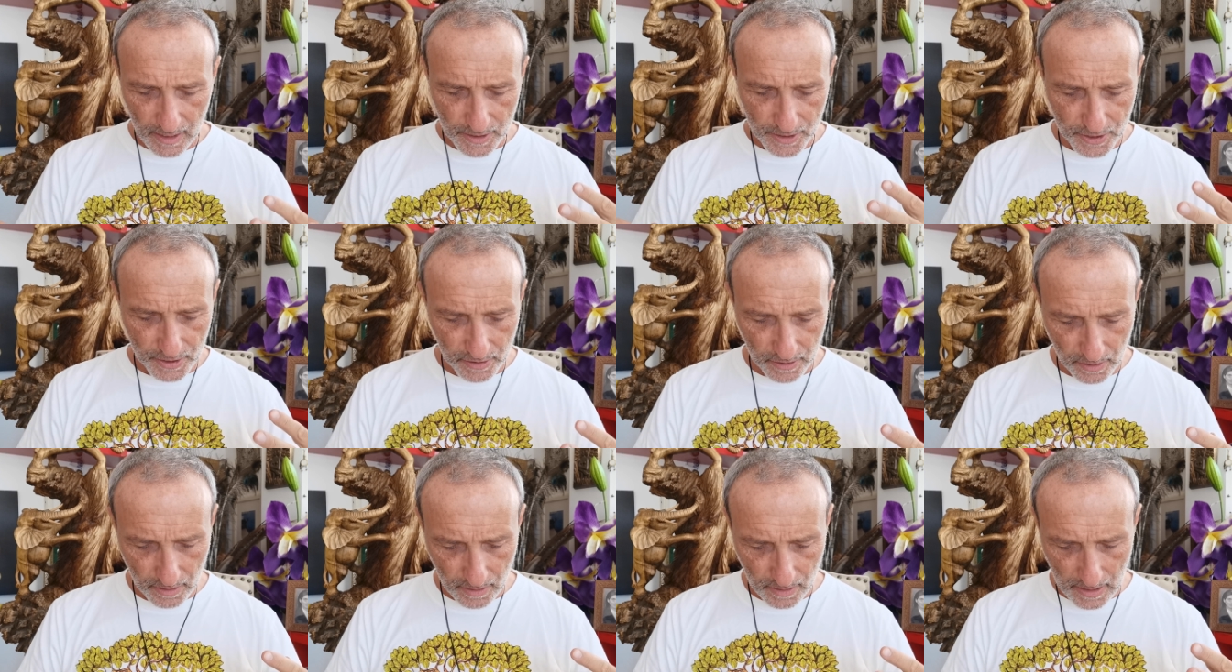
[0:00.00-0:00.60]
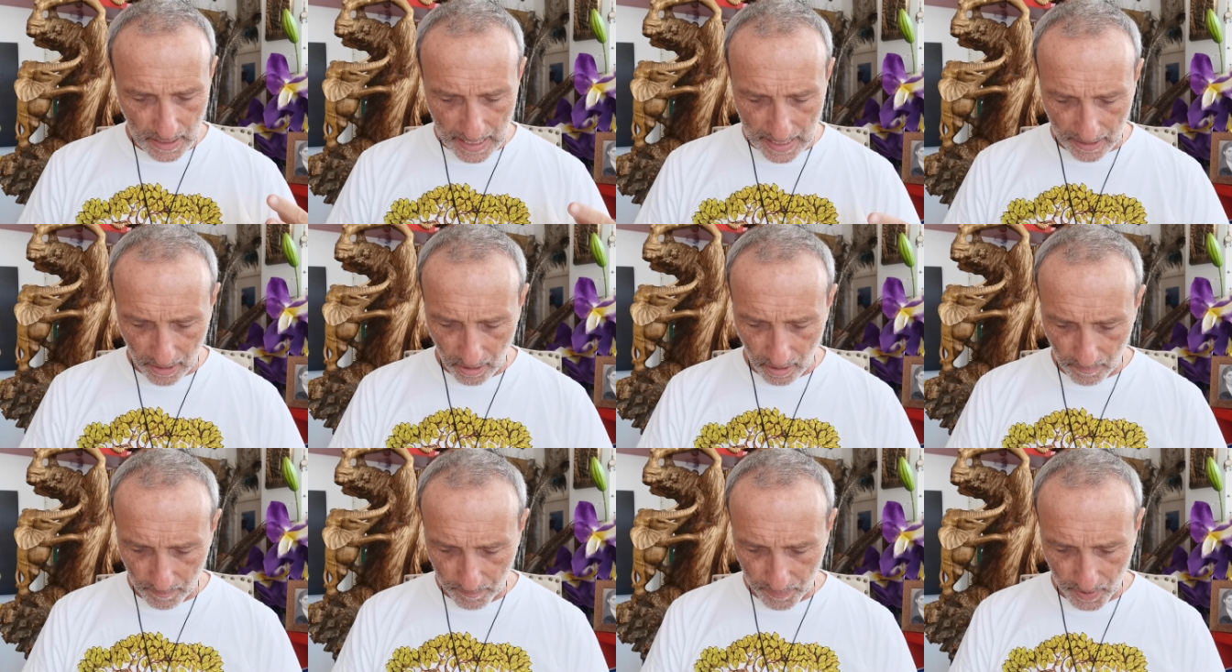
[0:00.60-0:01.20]
So I
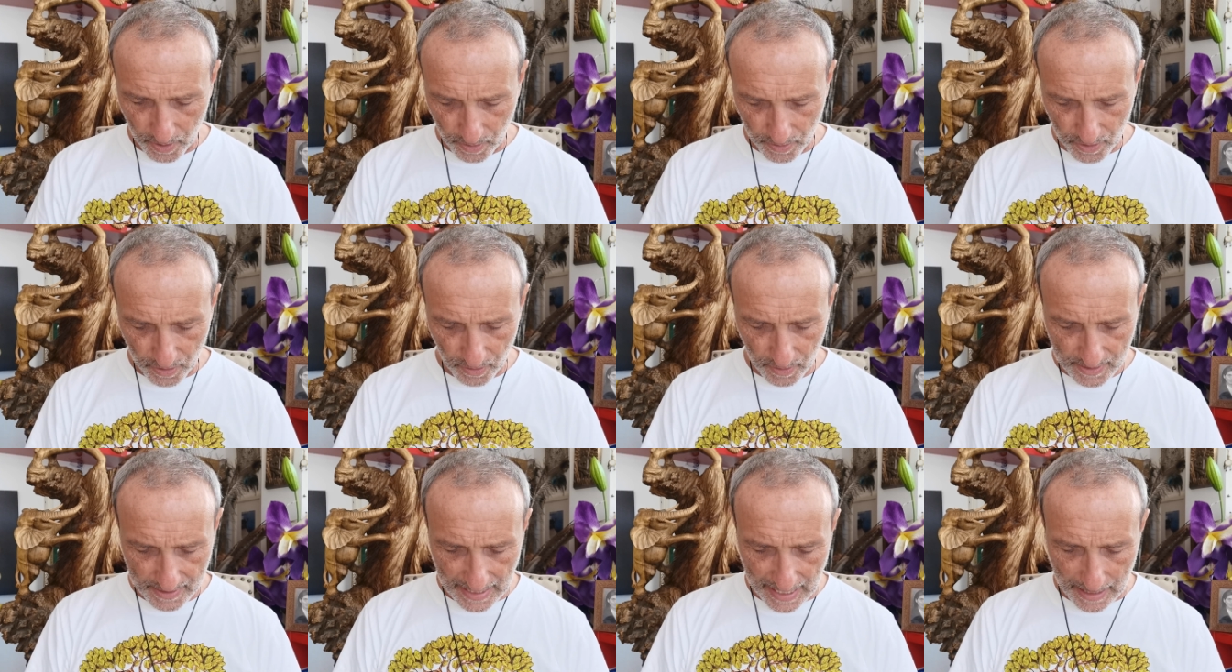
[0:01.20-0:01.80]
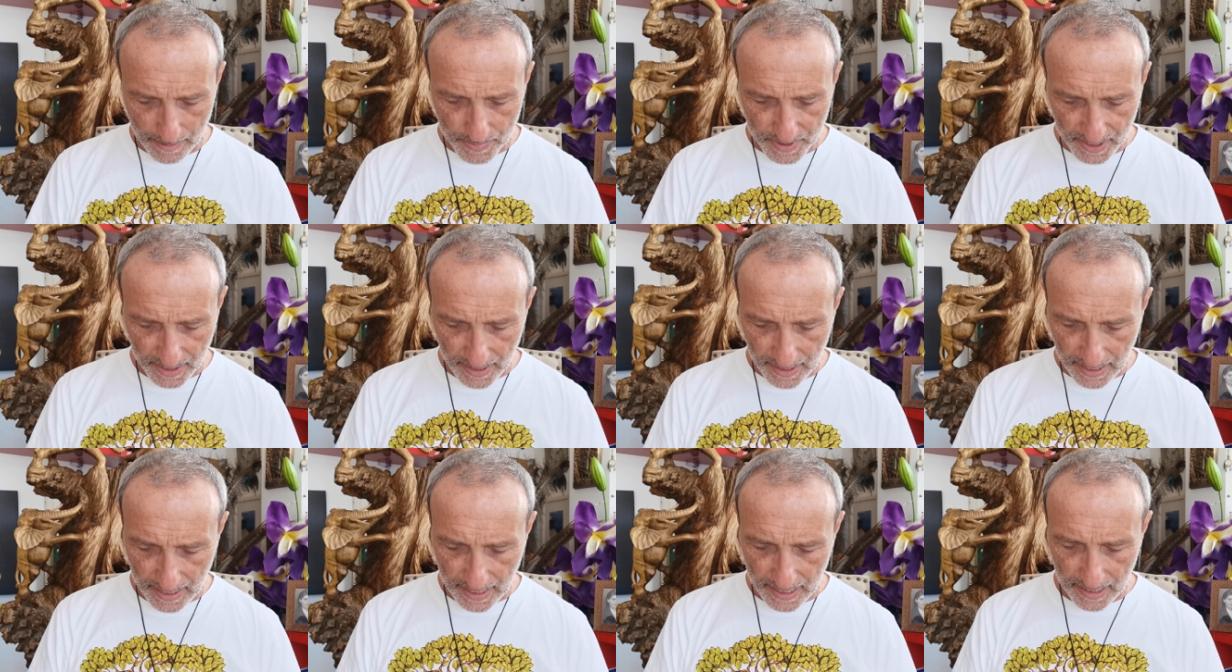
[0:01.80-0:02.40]
got prototypes
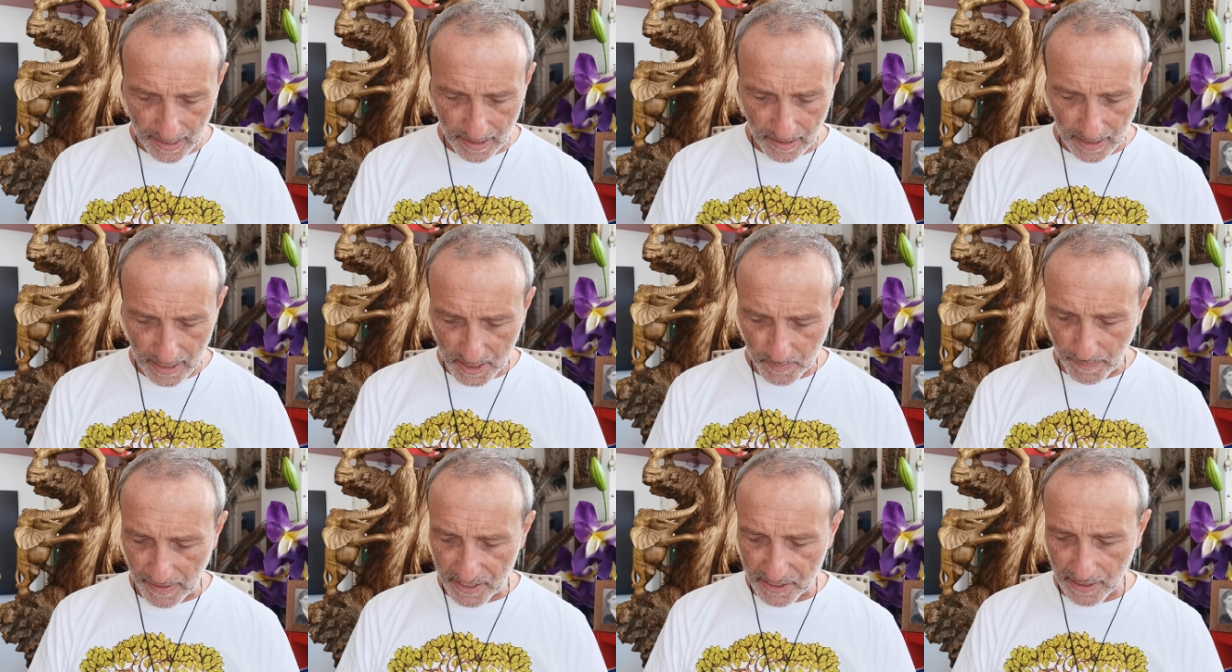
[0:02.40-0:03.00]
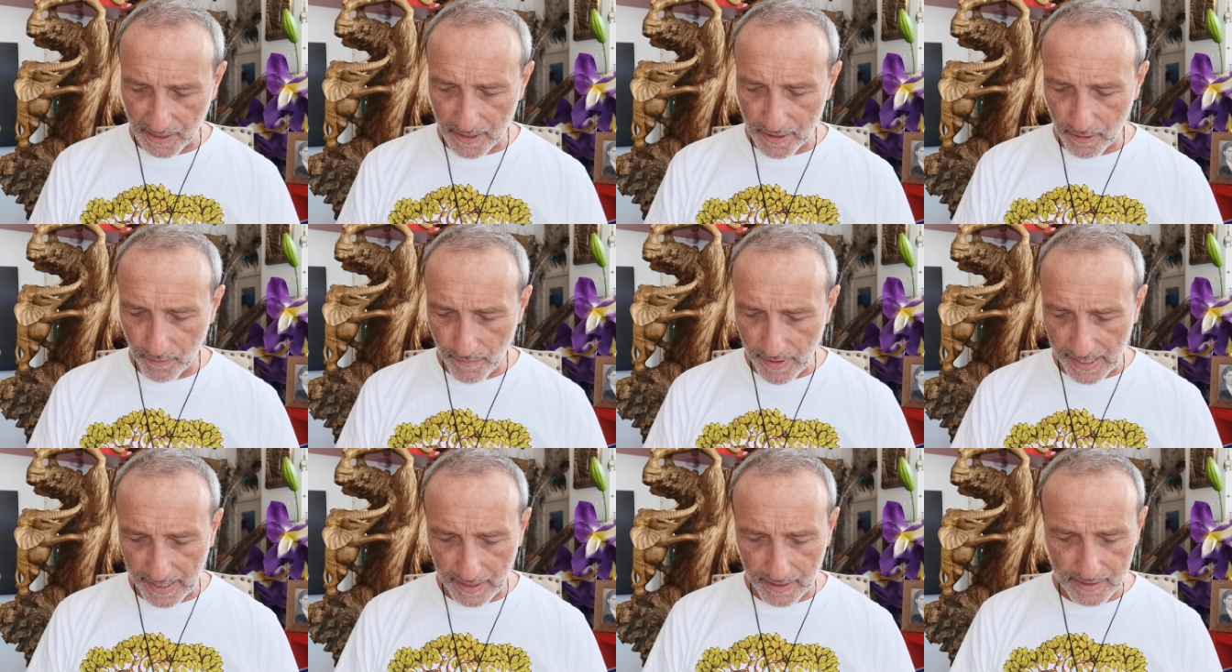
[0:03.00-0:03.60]
in here, especially the
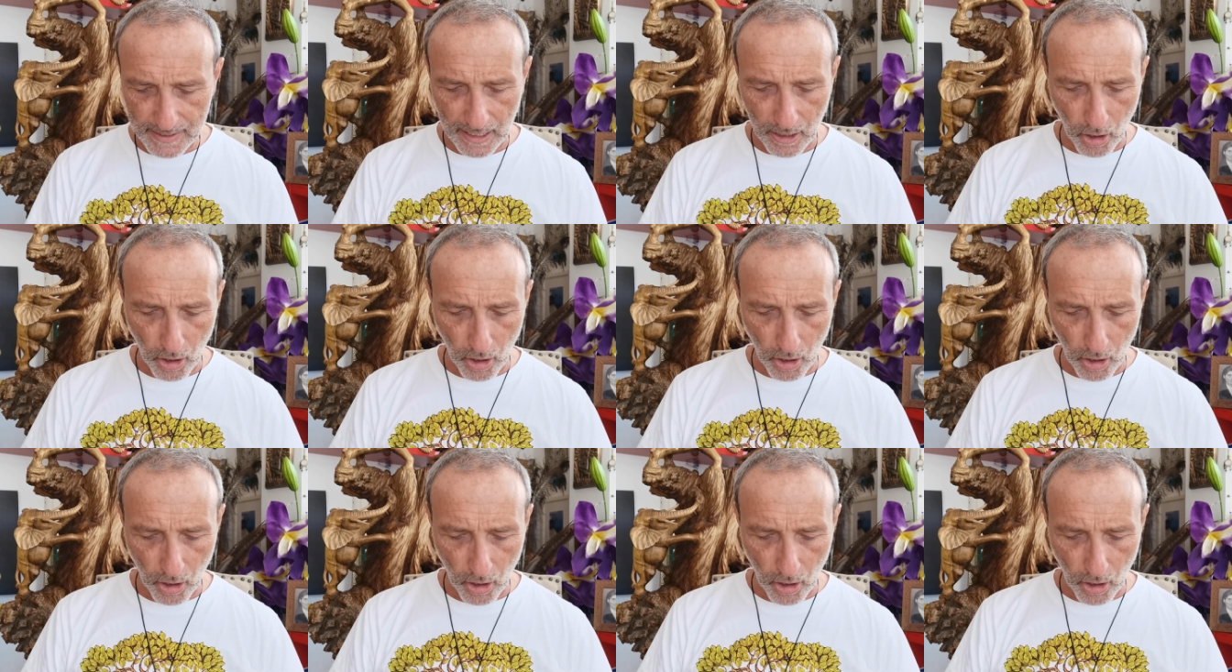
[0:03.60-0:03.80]
rings.